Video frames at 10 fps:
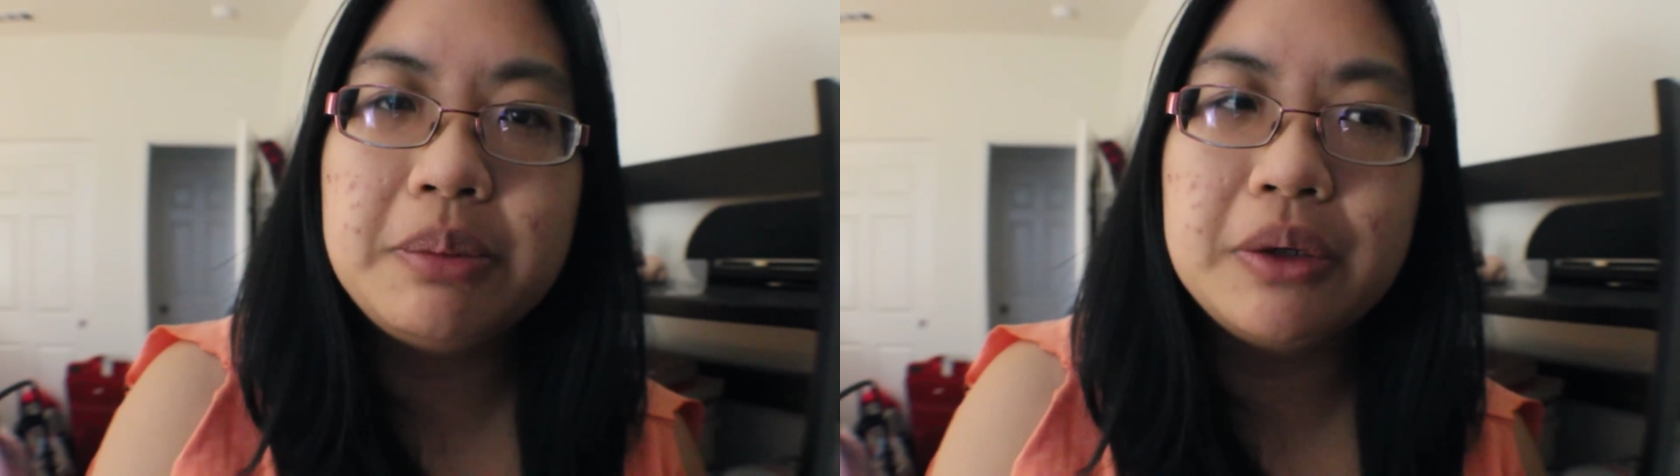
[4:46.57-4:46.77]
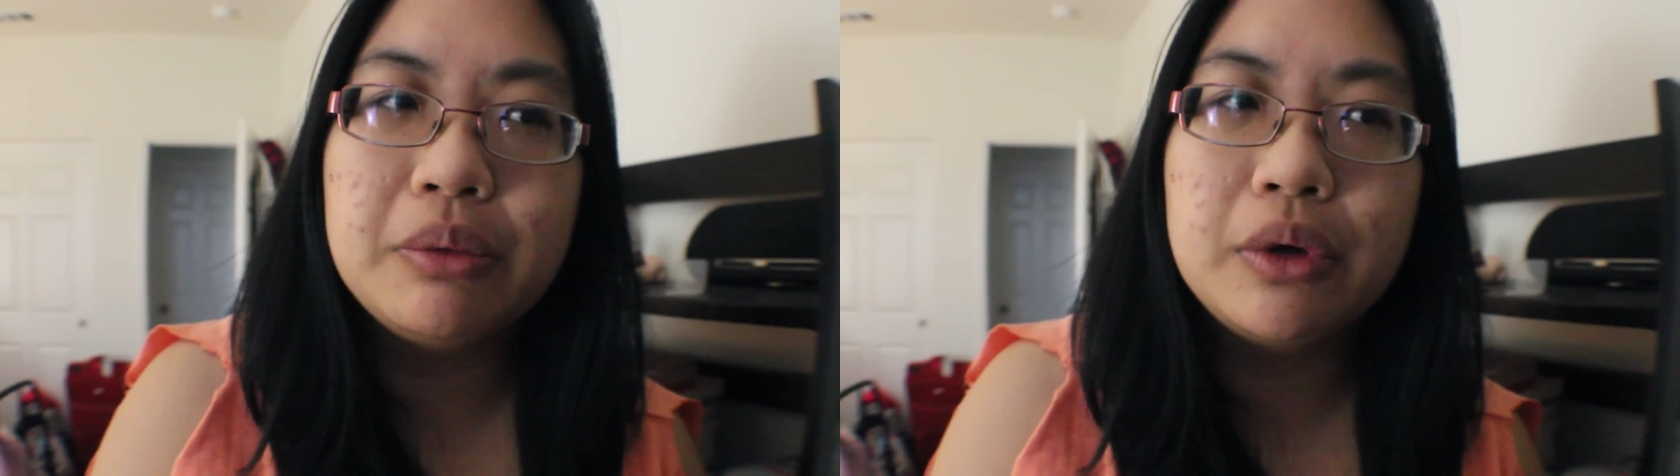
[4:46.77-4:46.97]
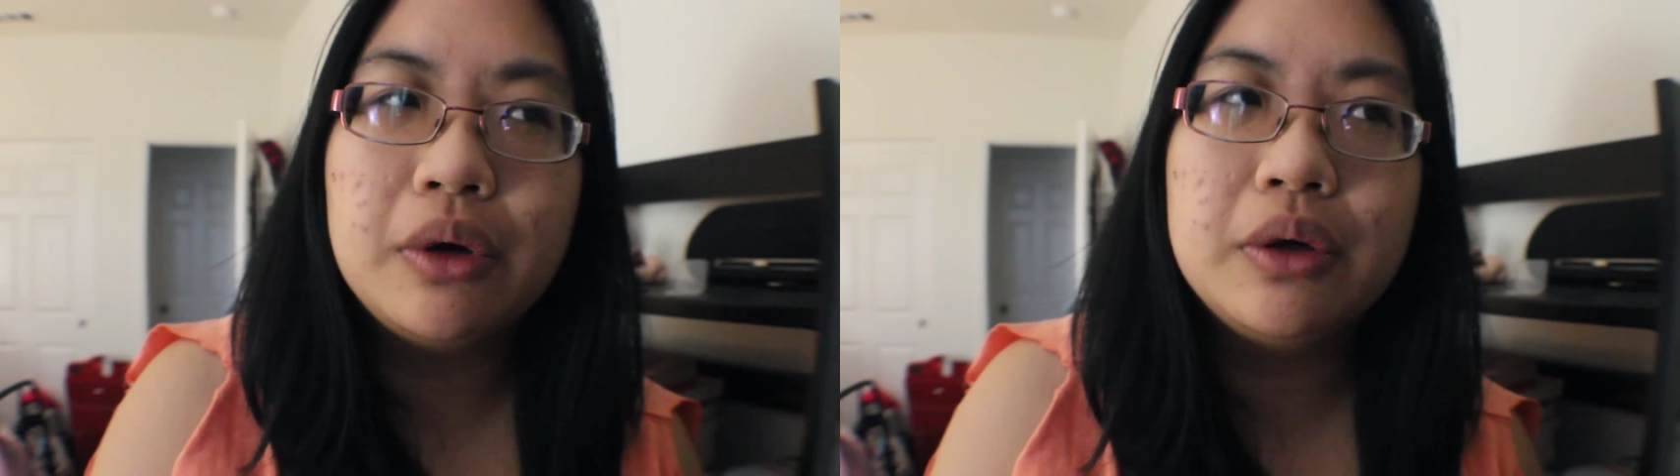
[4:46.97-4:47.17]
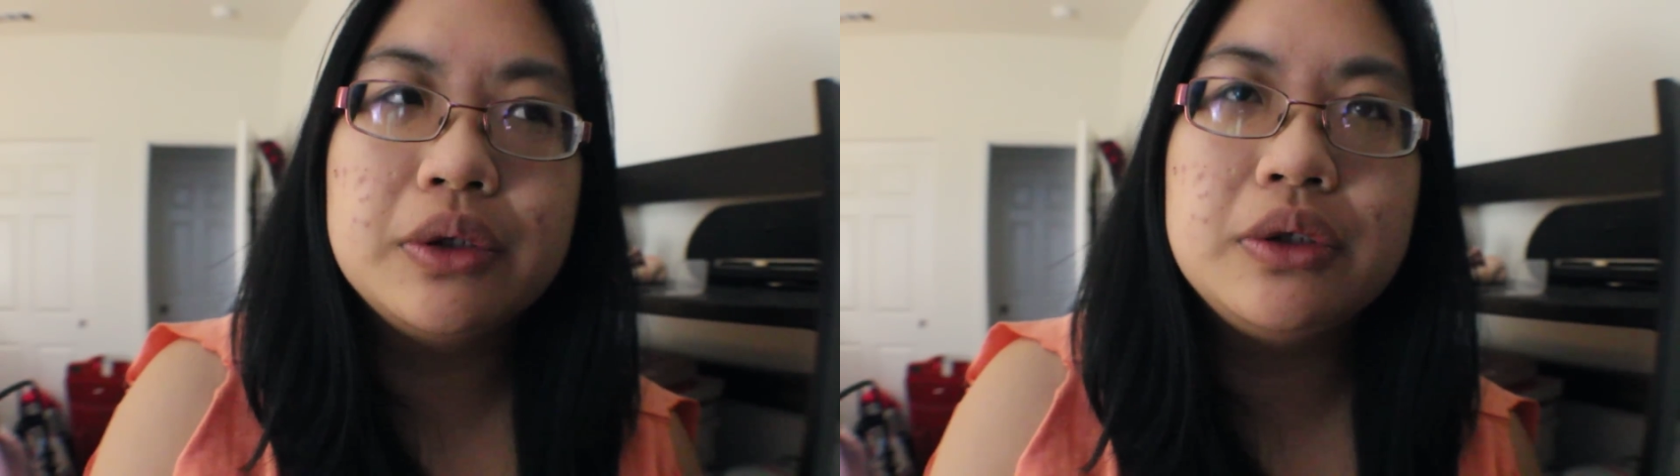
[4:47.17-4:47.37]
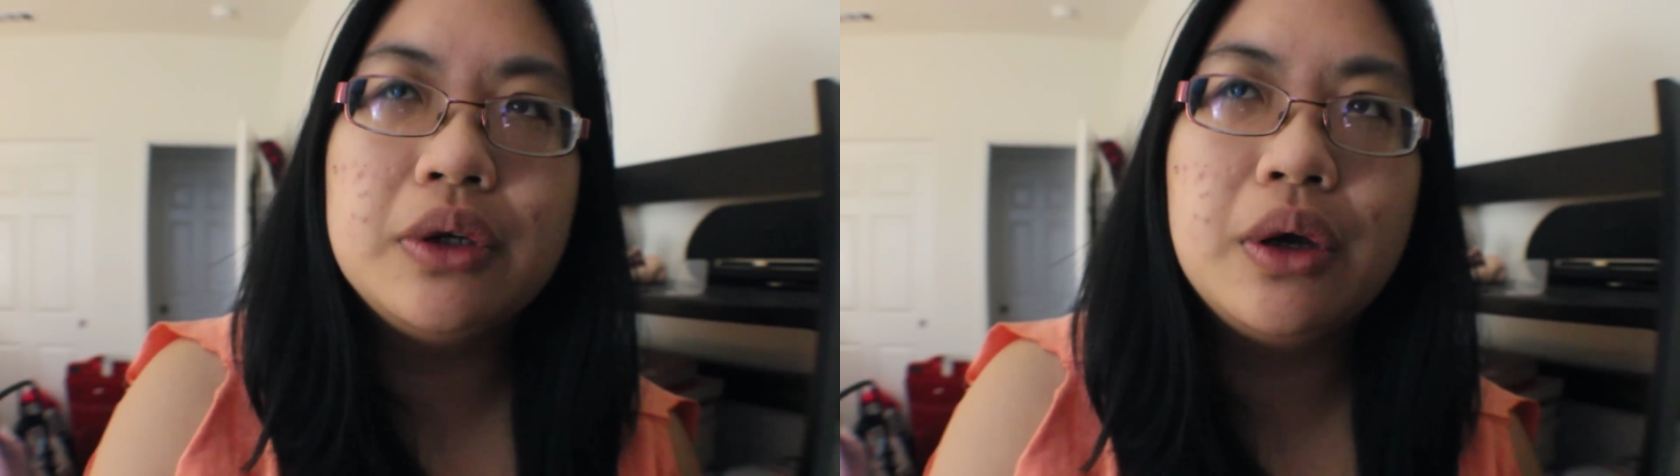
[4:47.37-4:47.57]
but we're
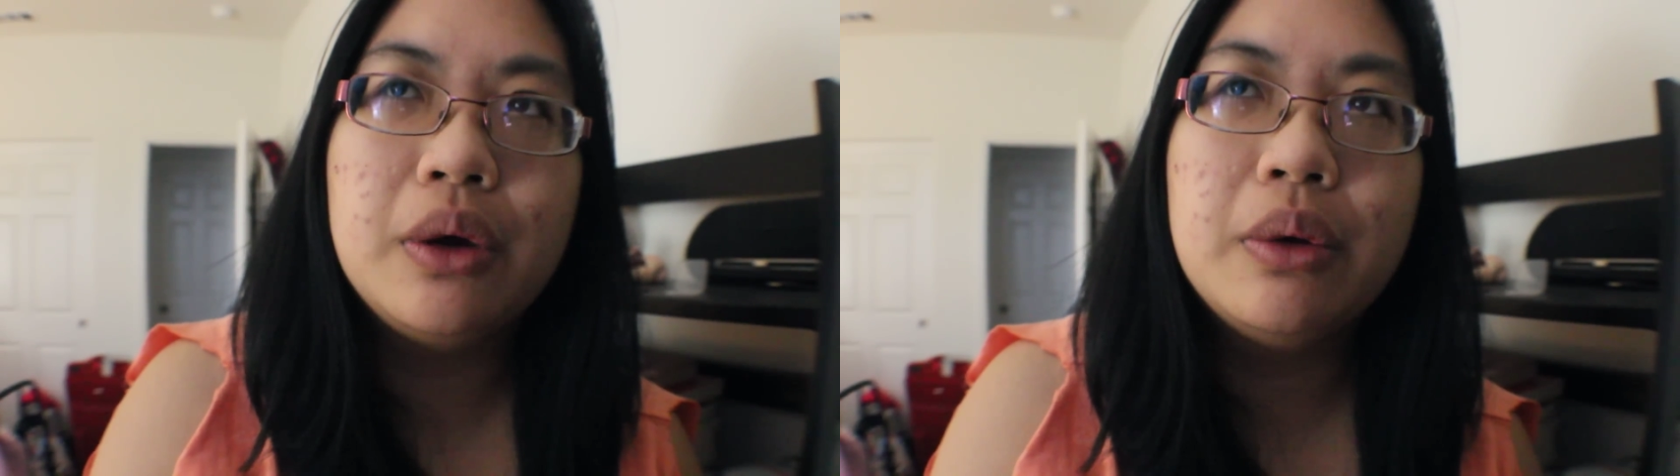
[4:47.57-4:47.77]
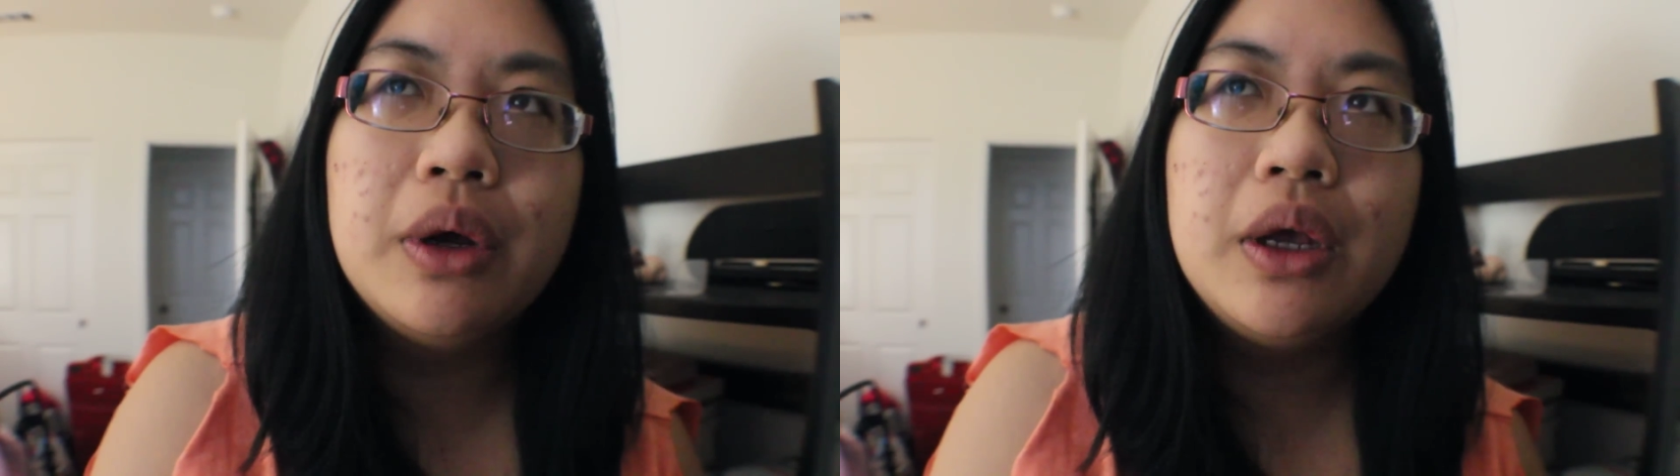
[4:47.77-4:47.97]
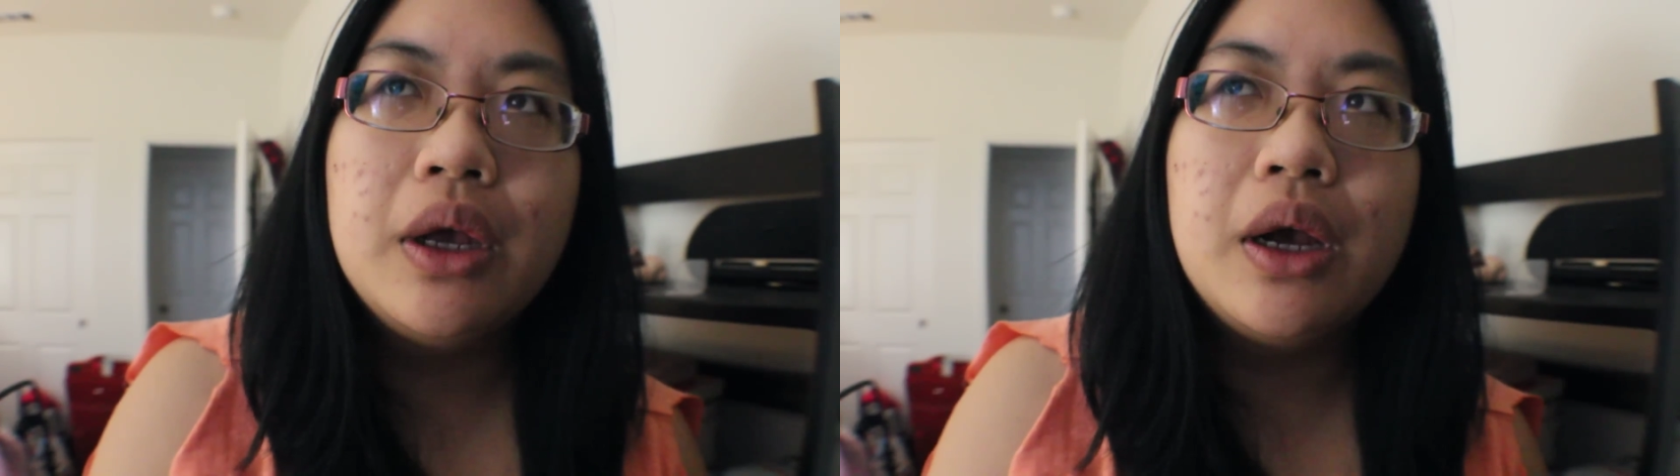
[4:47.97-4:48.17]
also